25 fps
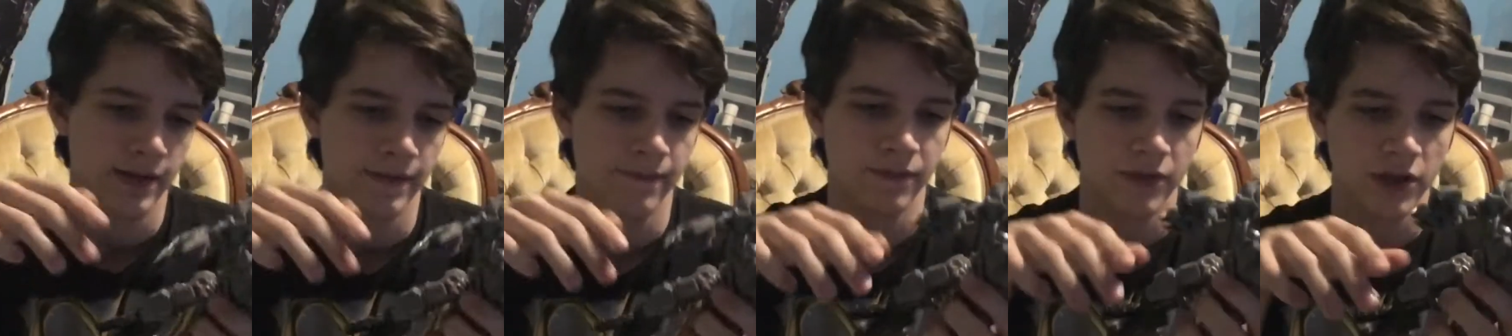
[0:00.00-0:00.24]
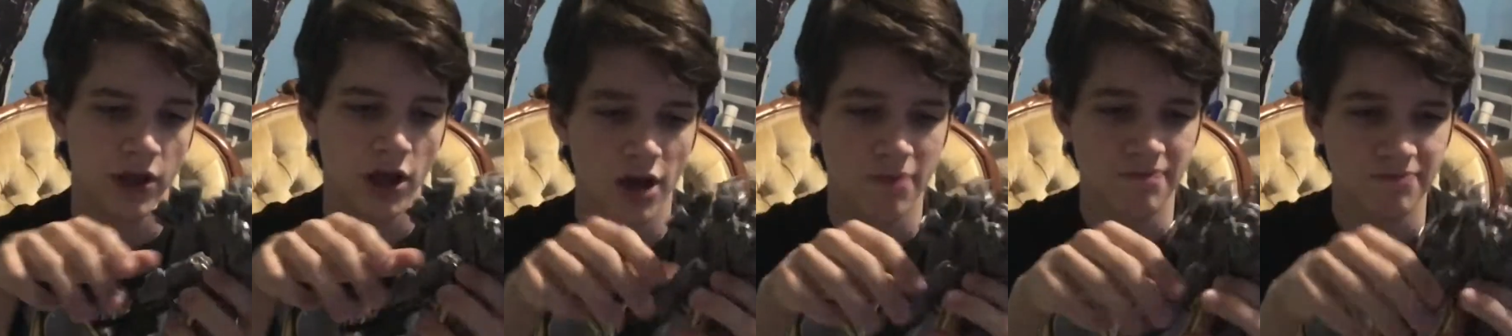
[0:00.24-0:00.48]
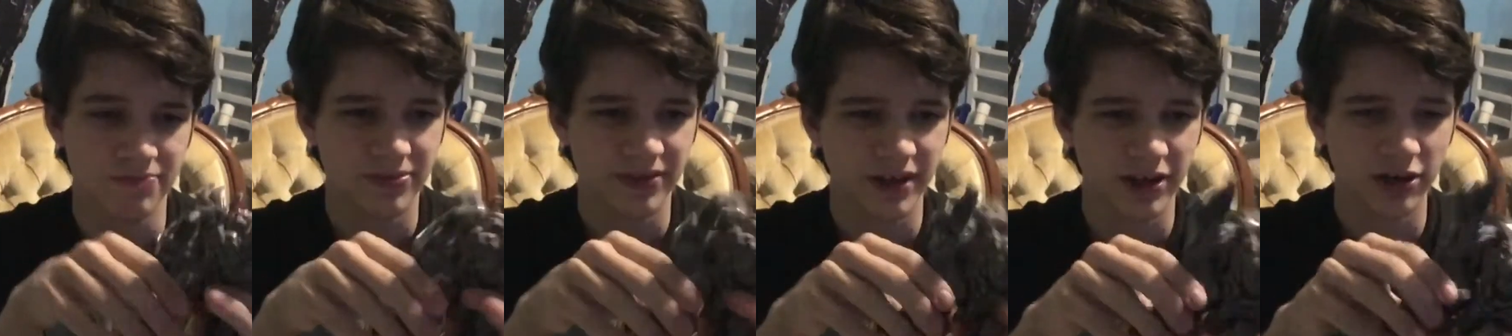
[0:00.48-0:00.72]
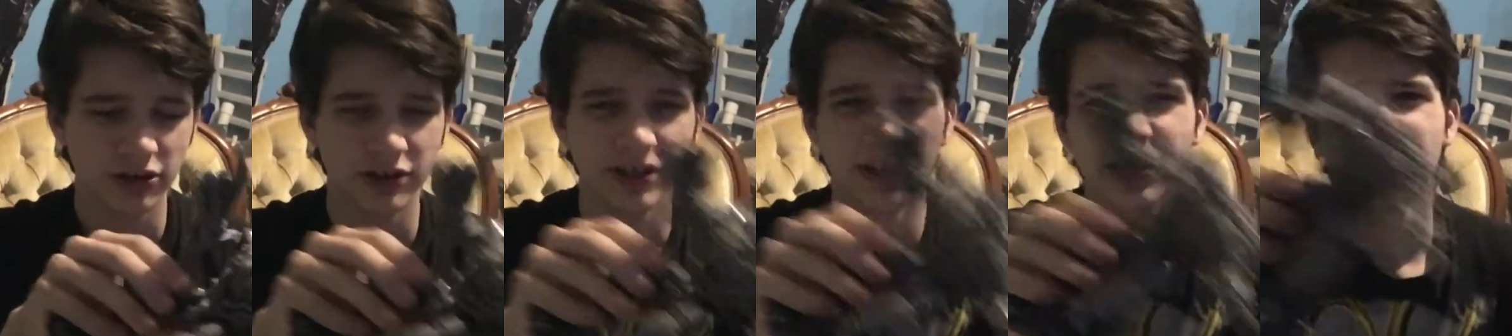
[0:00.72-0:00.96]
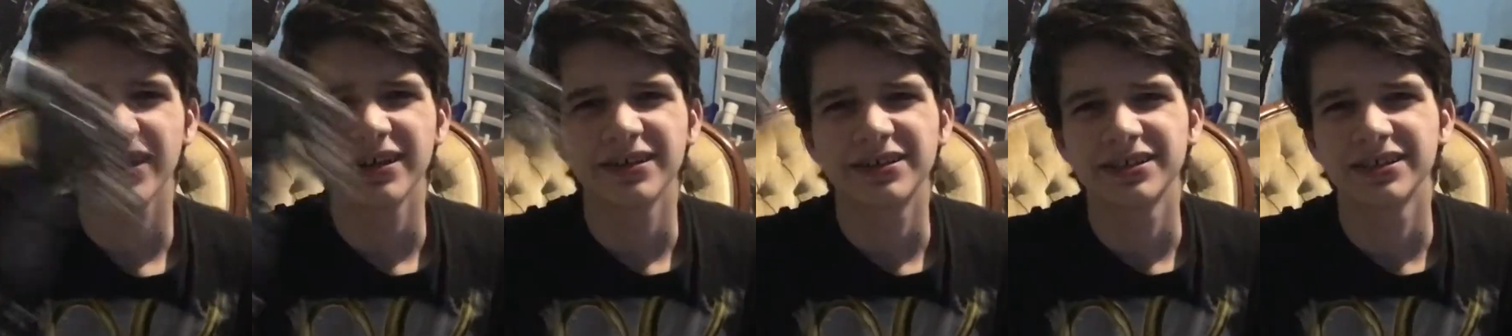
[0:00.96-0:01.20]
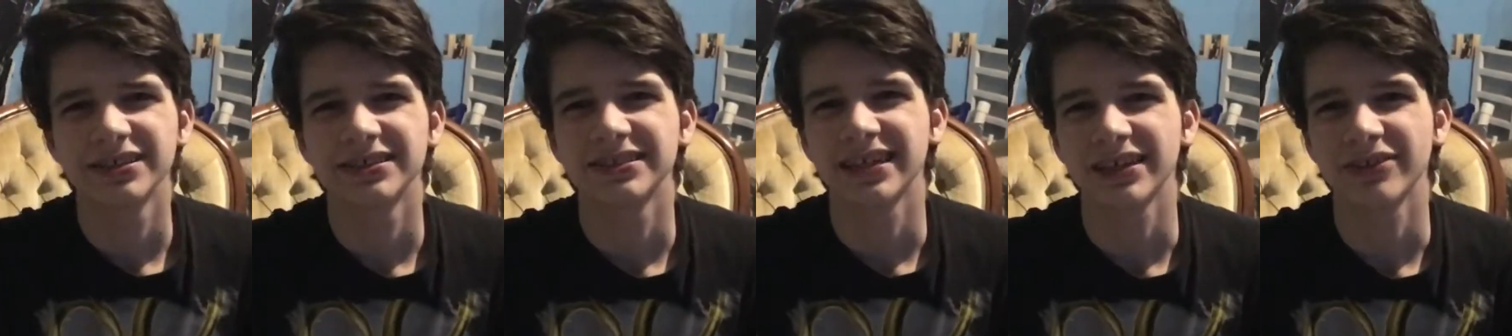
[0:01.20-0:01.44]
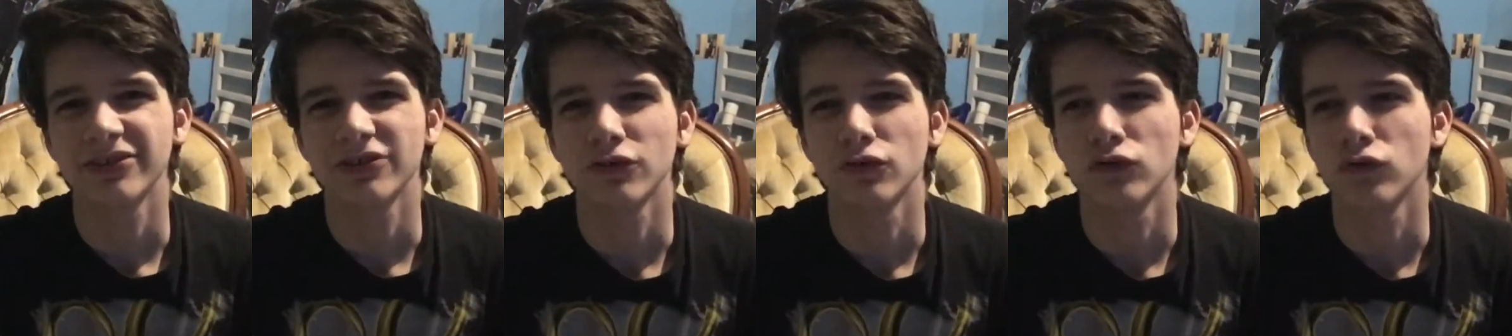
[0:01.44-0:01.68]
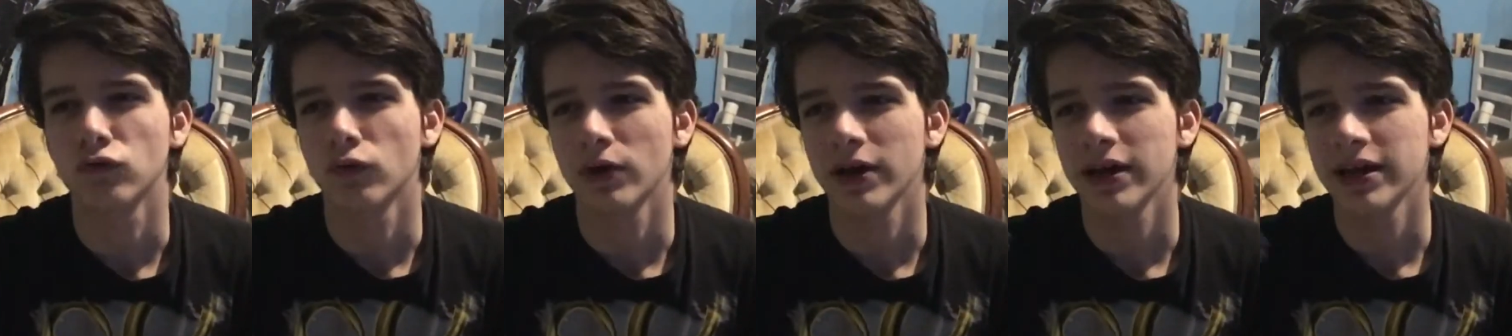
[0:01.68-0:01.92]
And articulation is not the
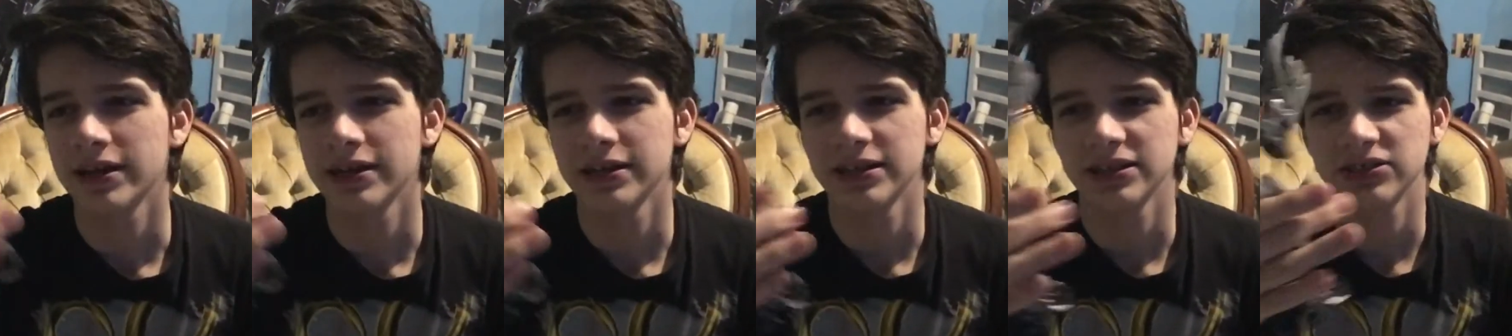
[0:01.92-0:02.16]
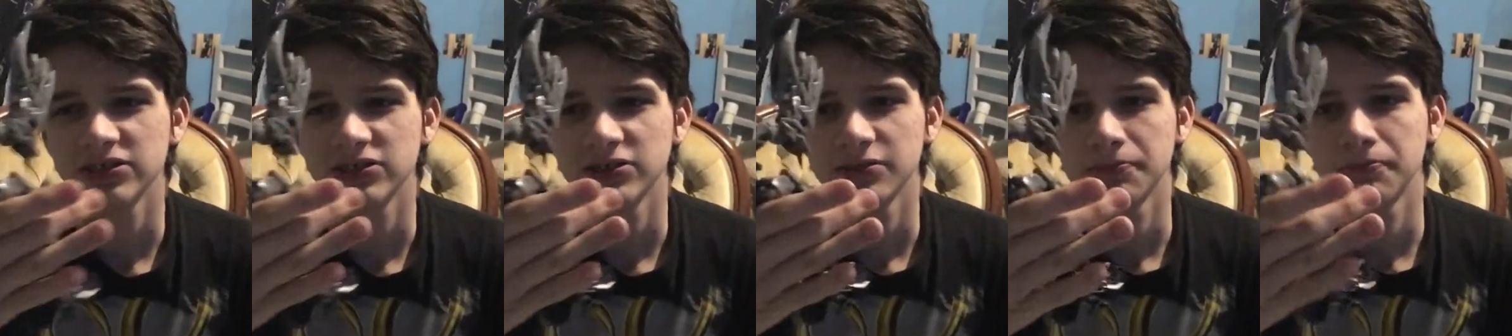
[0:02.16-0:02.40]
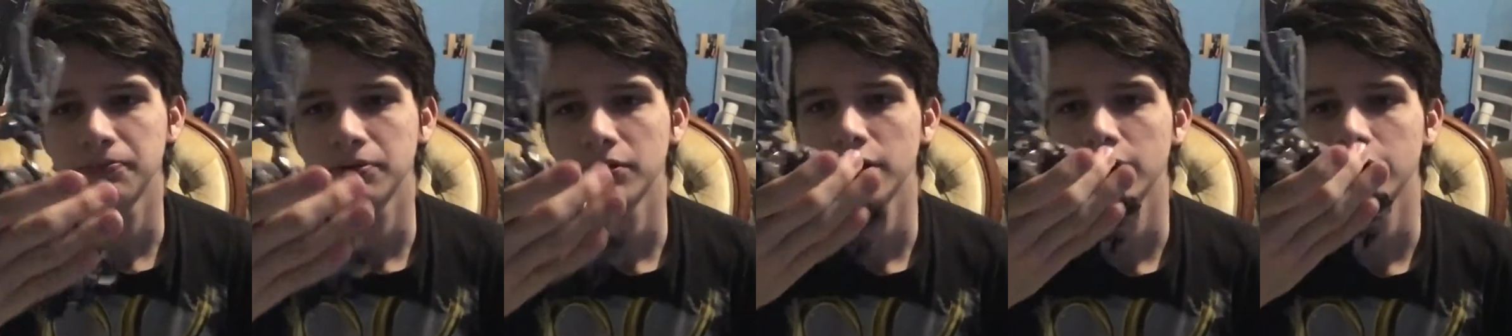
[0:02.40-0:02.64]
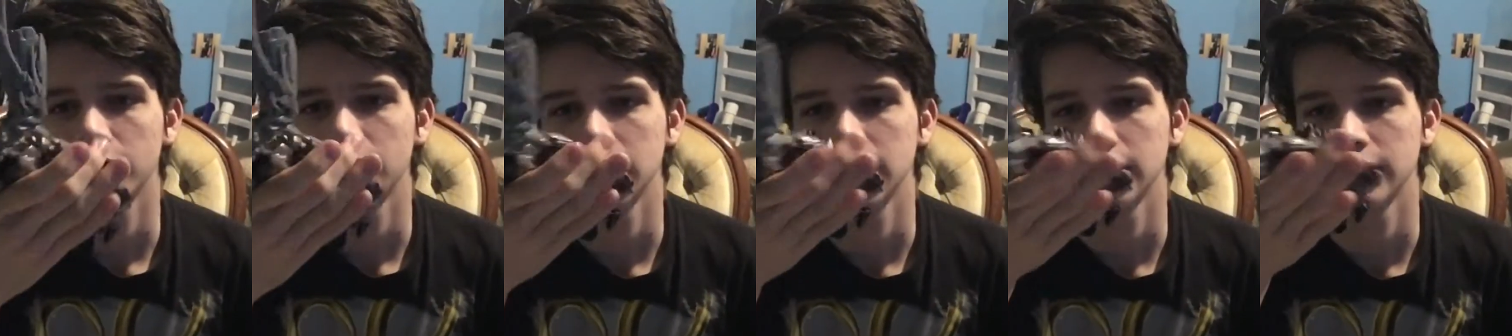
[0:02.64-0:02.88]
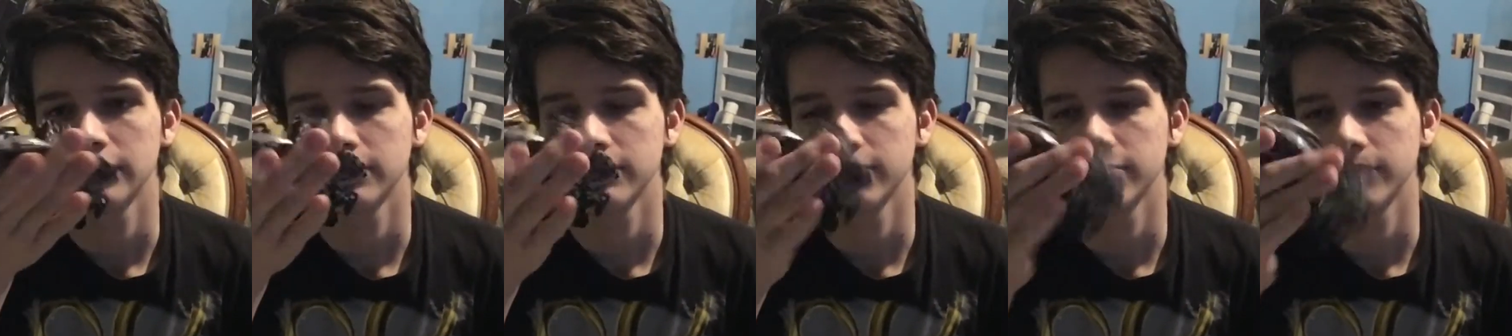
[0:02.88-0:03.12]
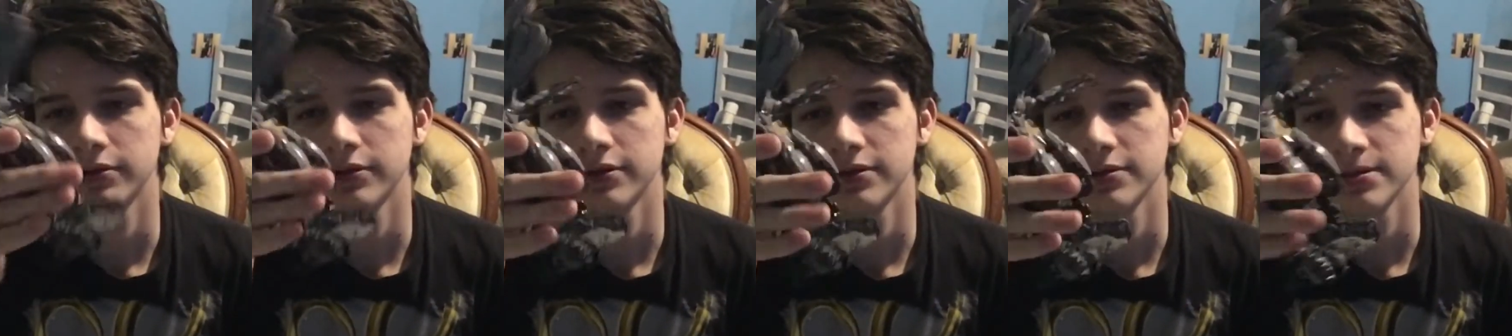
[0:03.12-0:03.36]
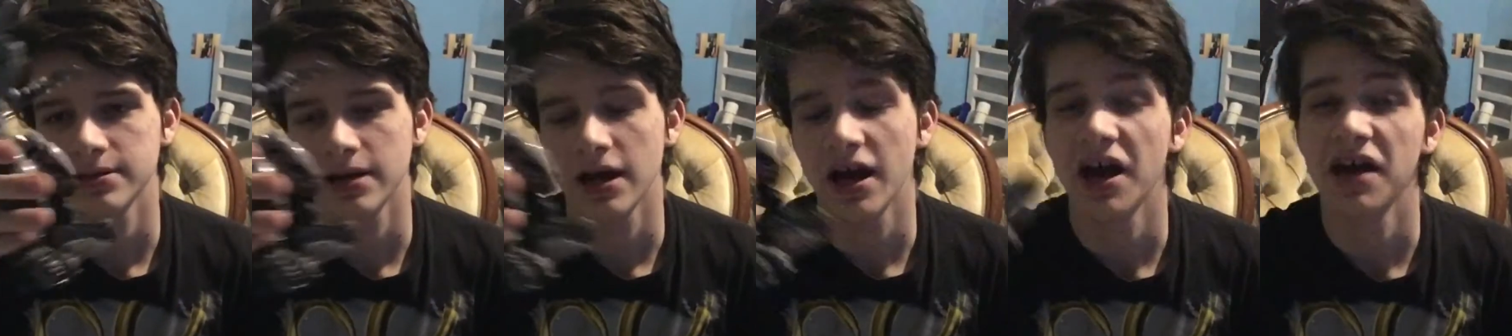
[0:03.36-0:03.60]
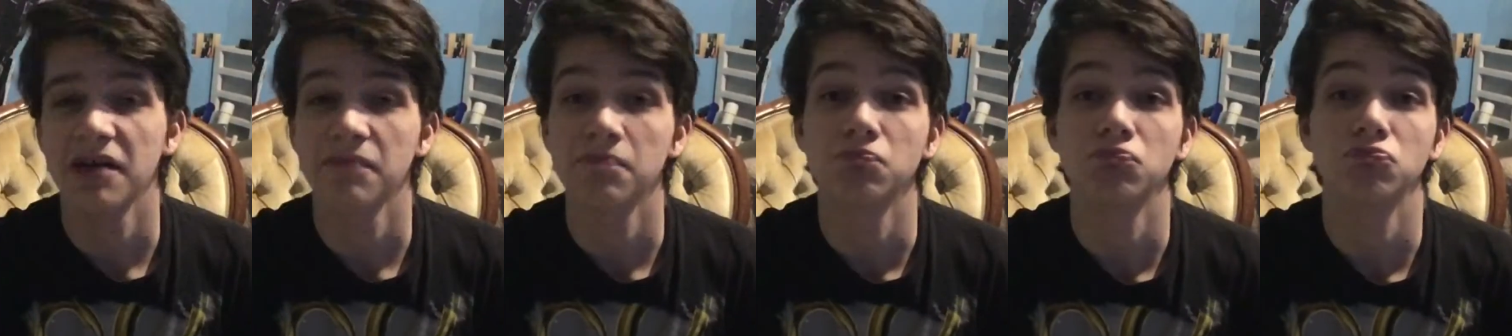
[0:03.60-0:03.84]
greatest, but with the
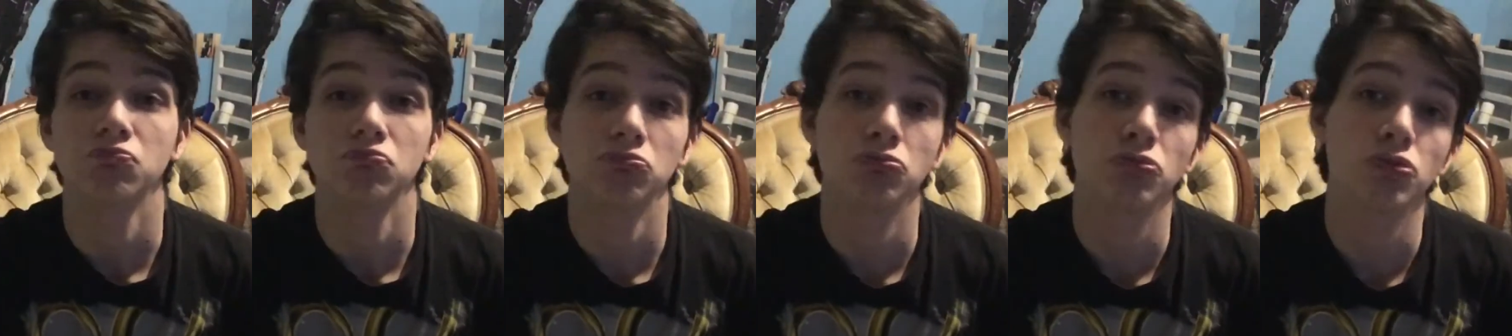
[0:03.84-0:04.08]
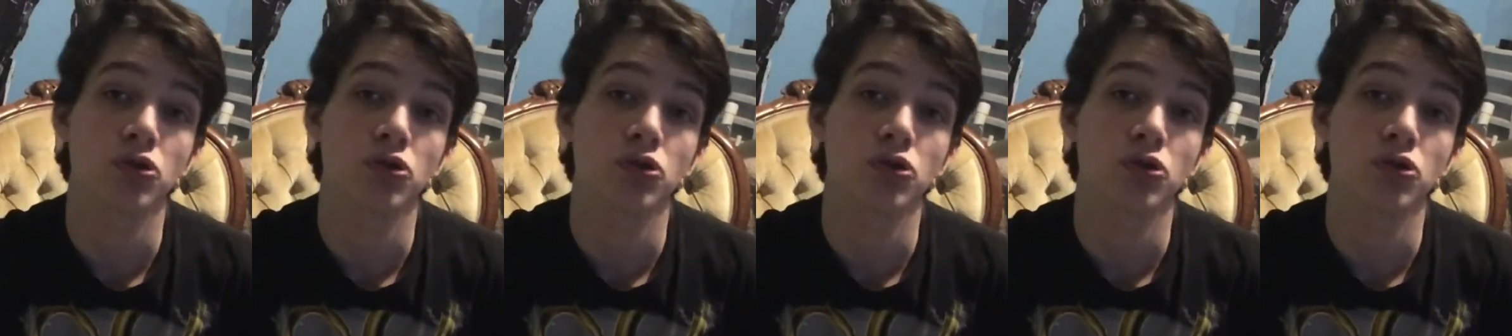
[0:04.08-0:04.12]
design,